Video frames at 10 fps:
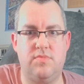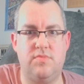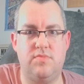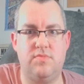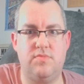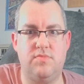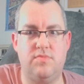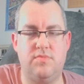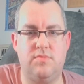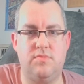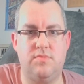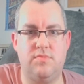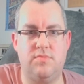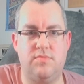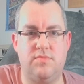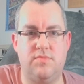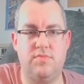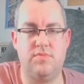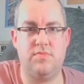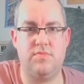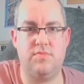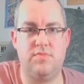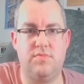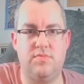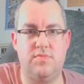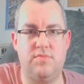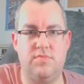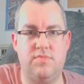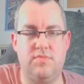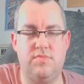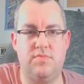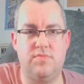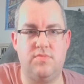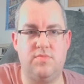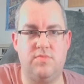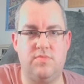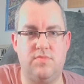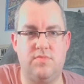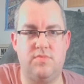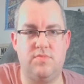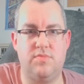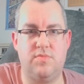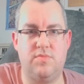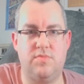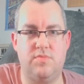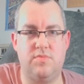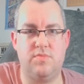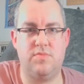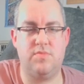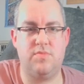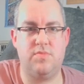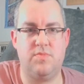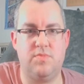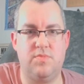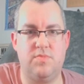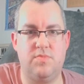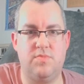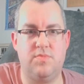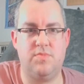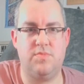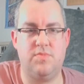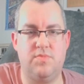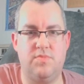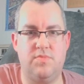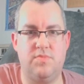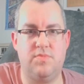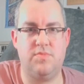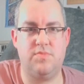(silent)